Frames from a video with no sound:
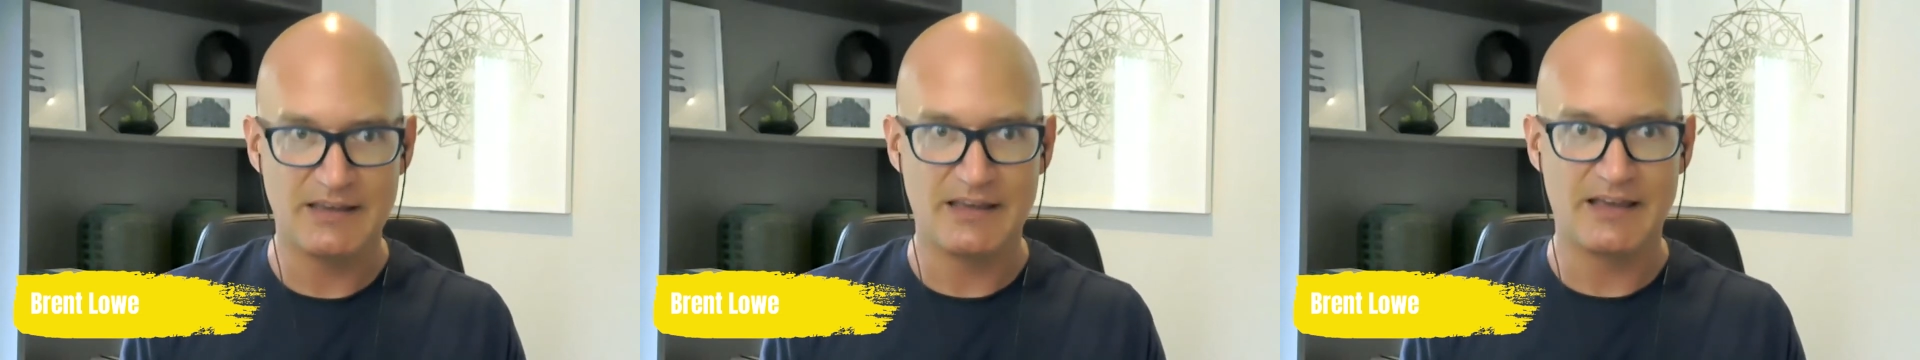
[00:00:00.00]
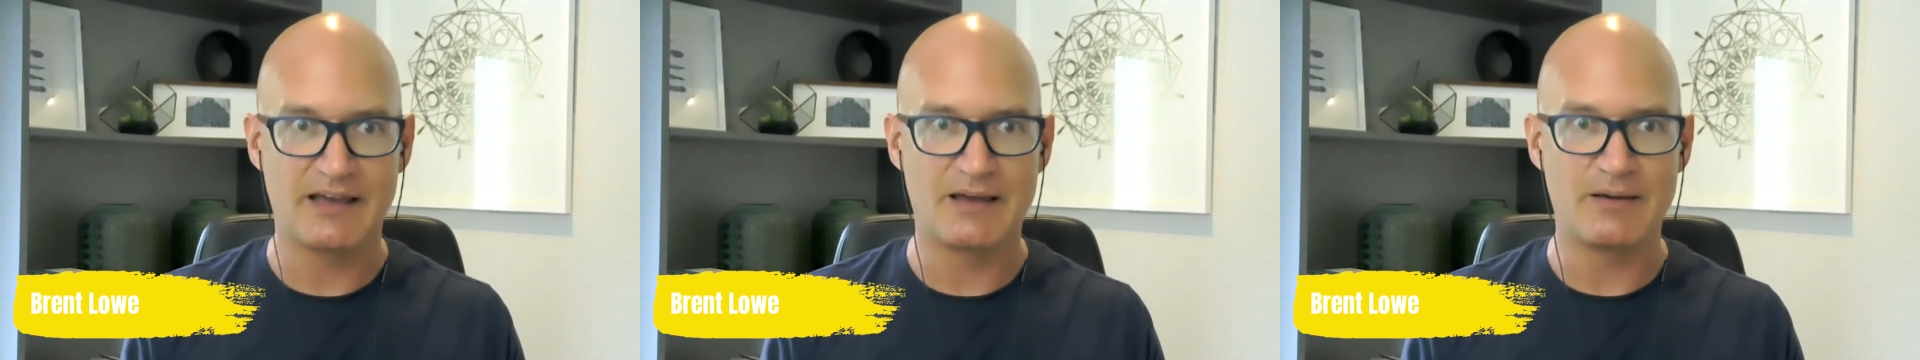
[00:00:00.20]

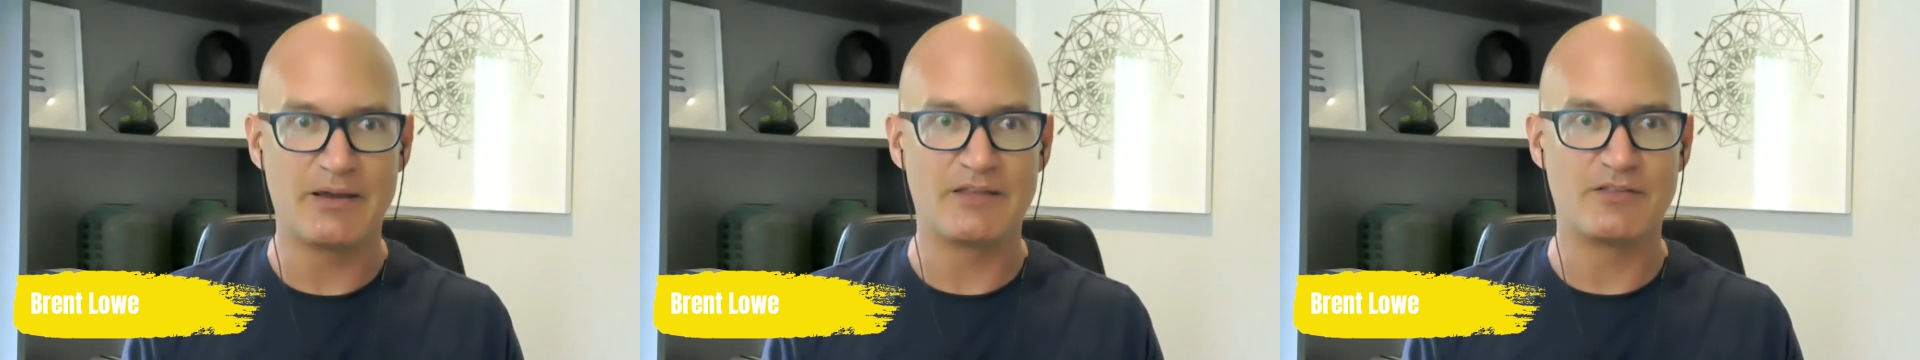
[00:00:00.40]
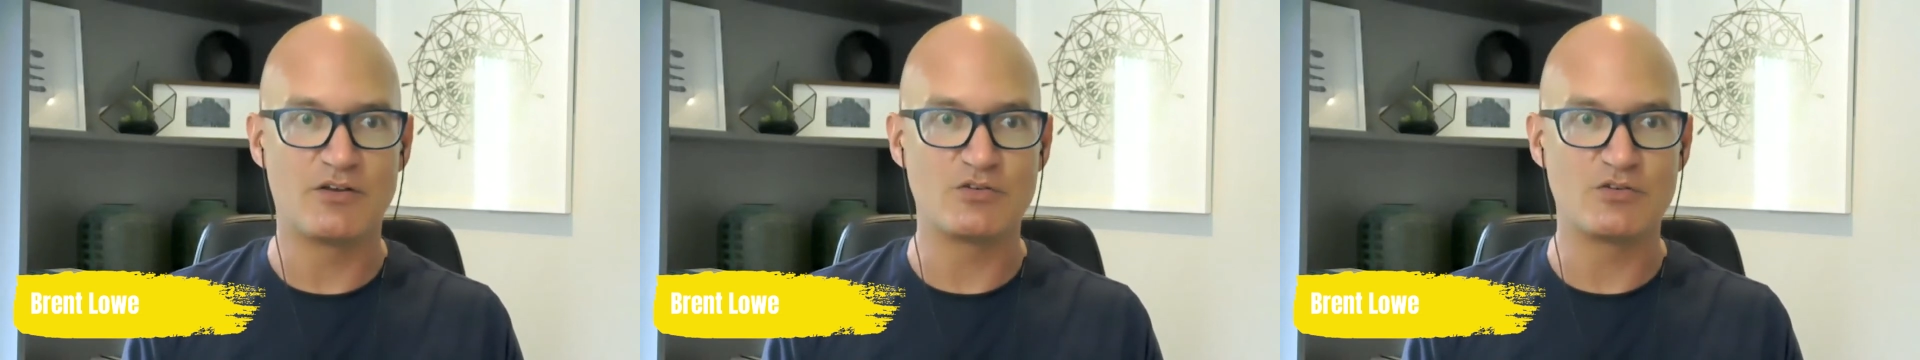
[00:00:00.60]

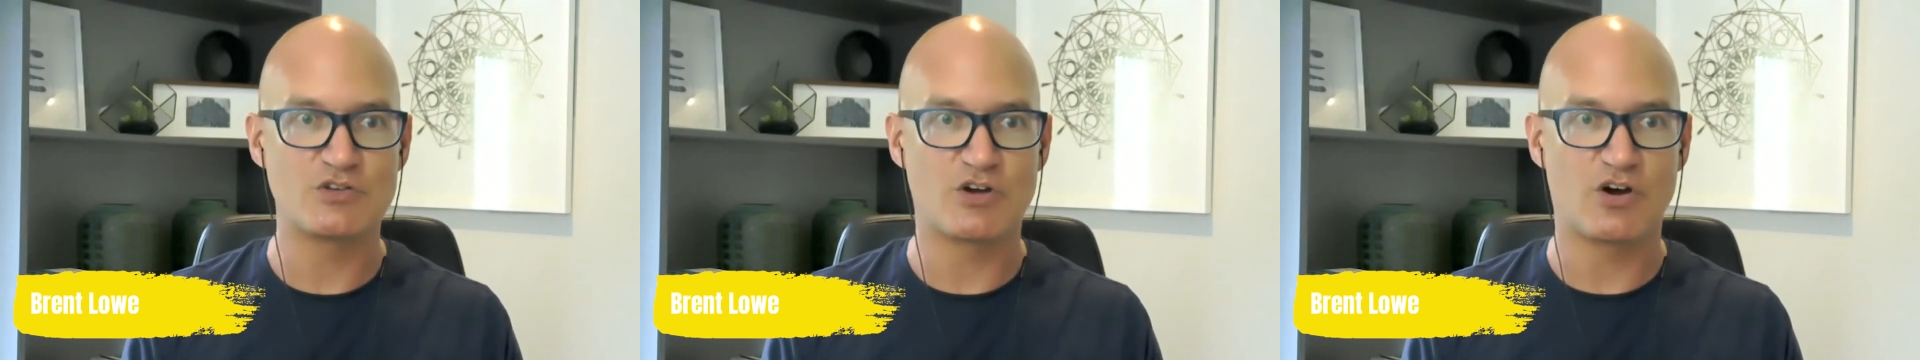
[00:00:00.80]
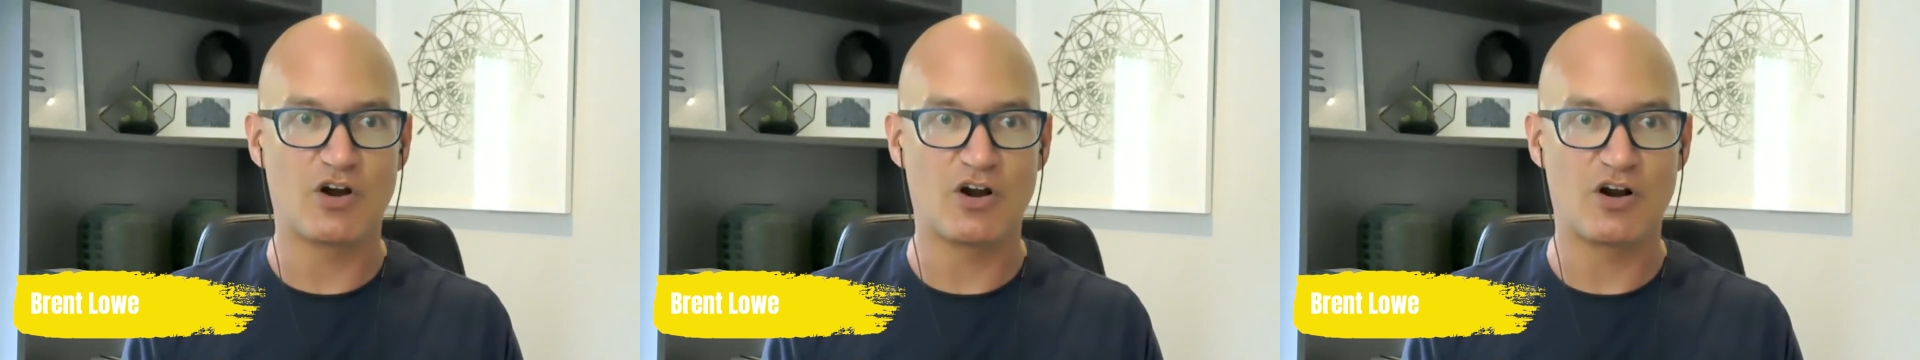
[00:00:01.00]
And those
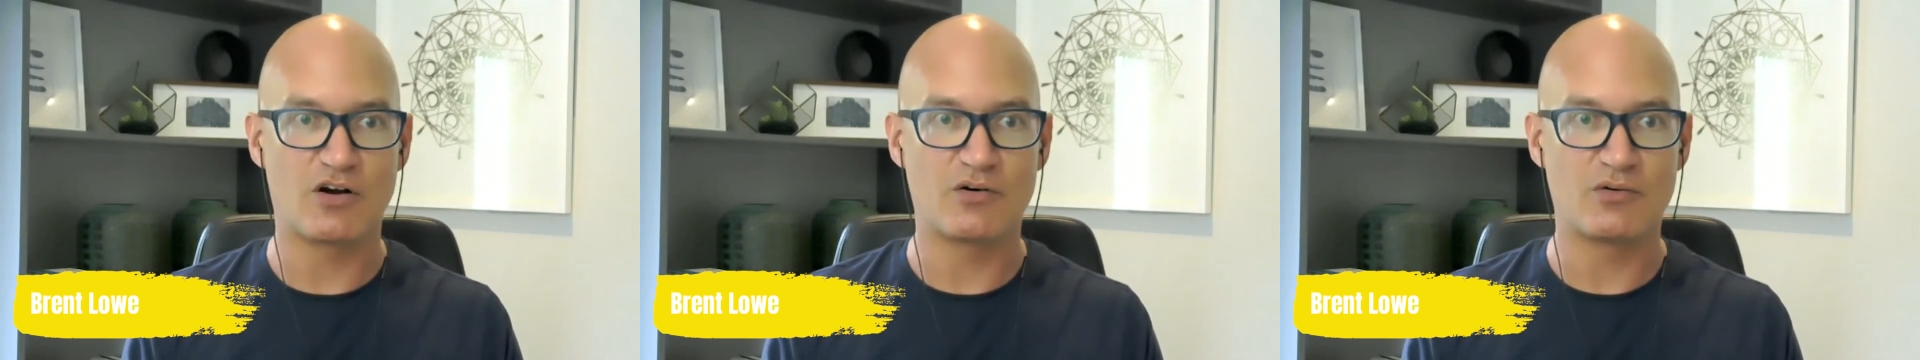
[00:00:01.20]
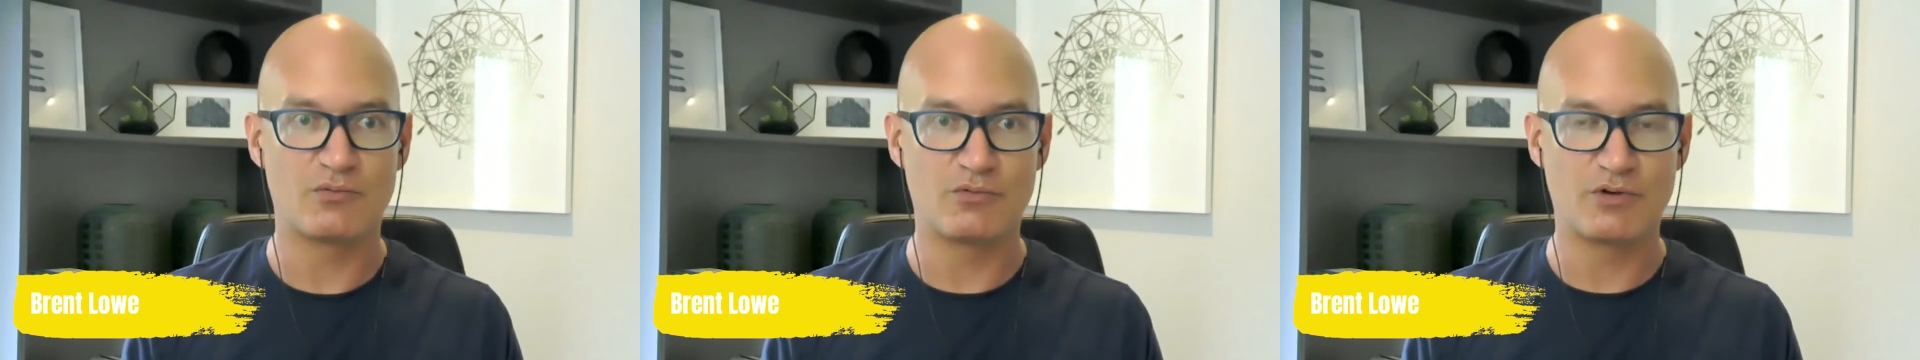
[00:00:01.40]

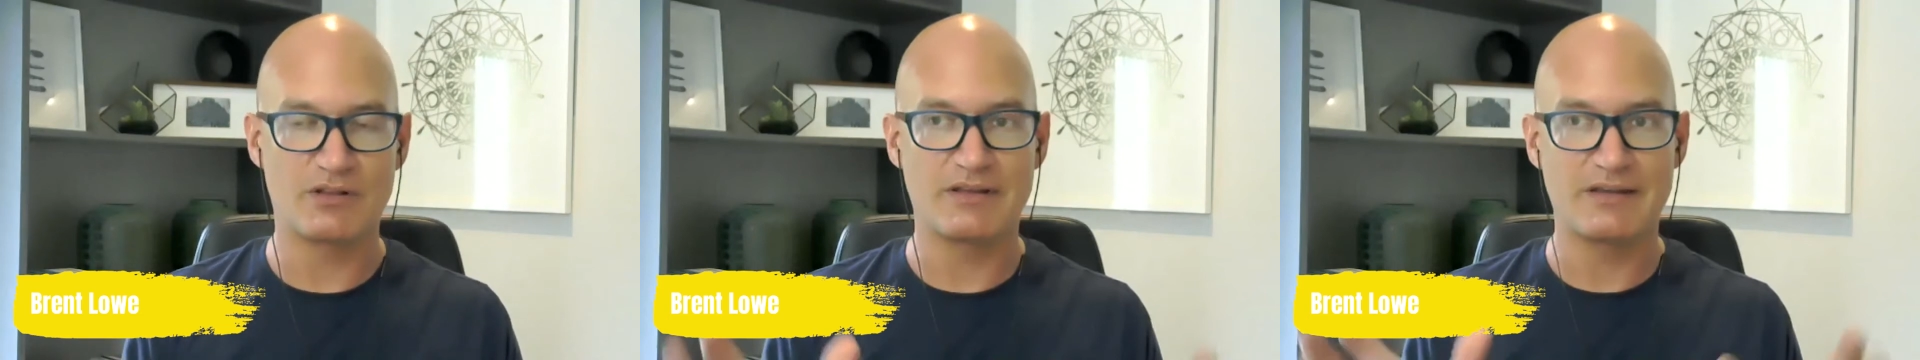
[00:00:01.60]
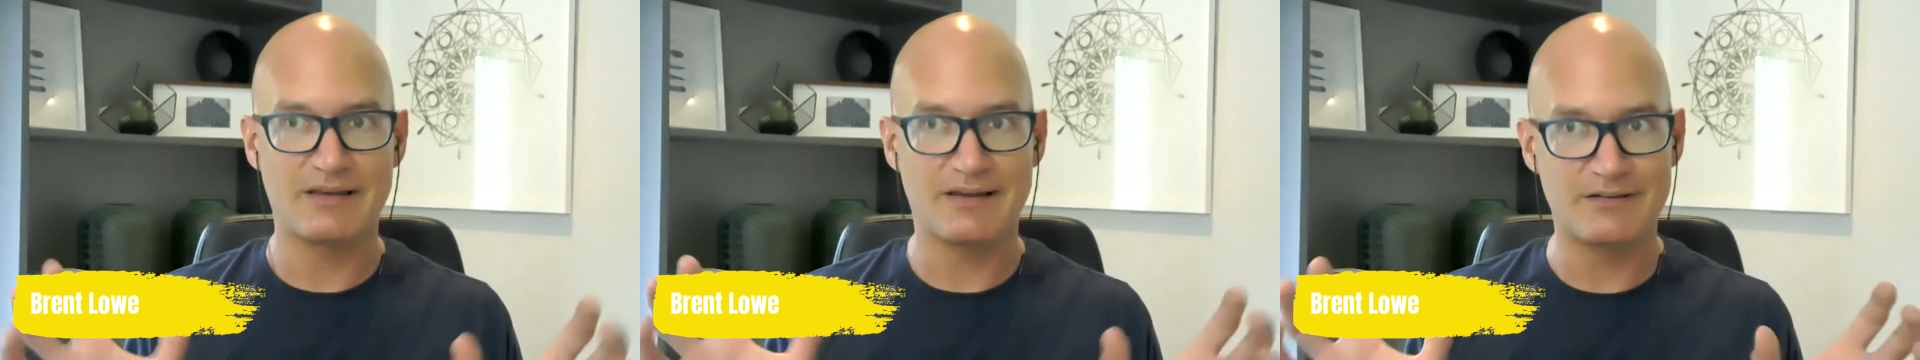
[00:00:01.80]
are
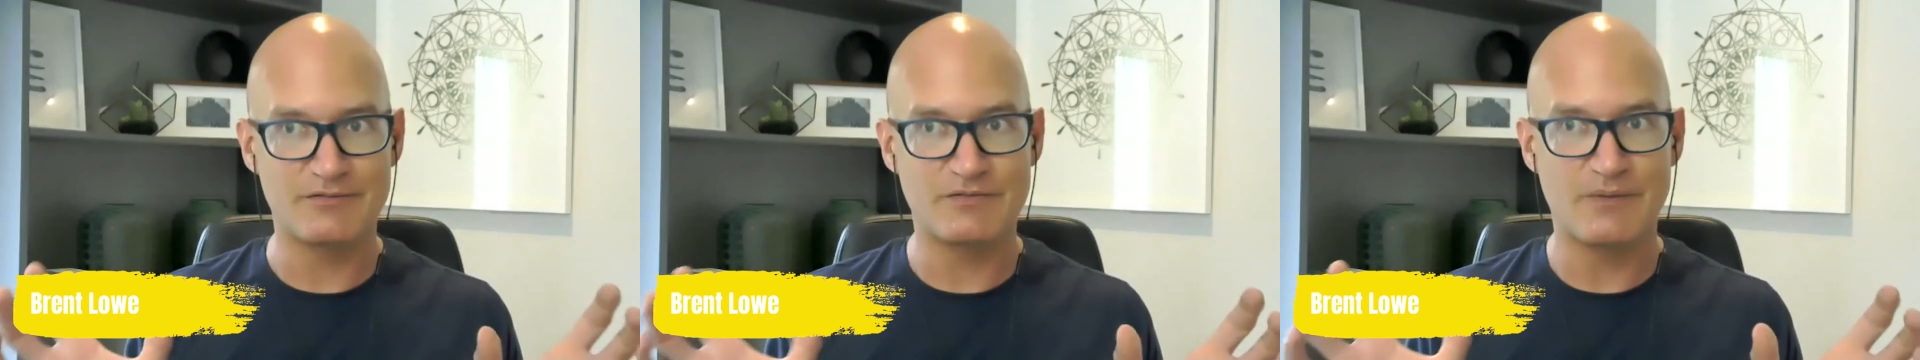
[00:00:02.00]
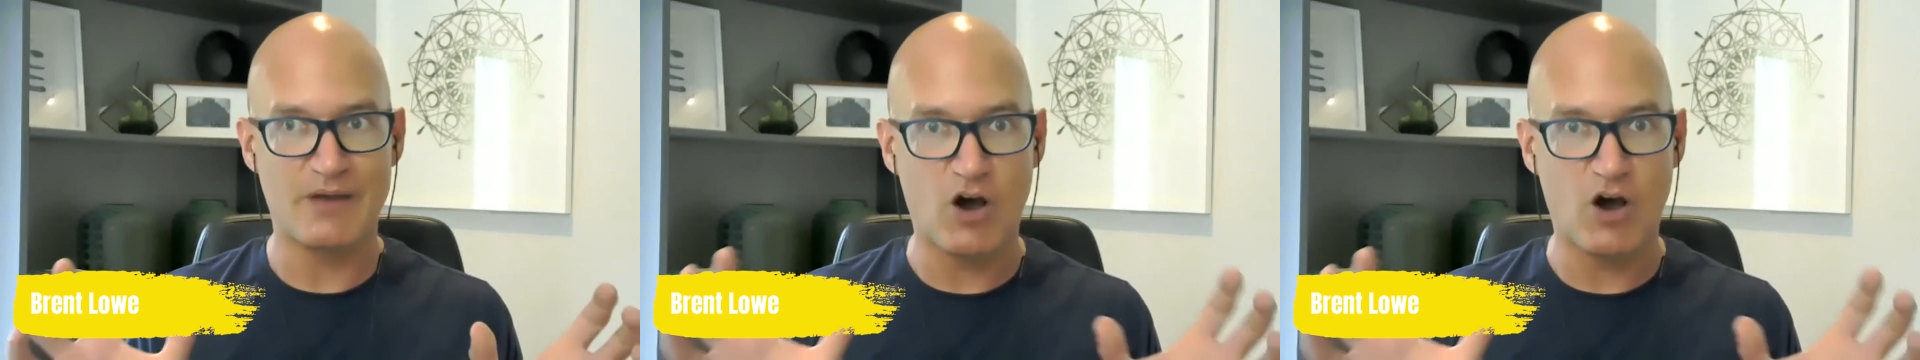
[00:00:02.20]
really kind of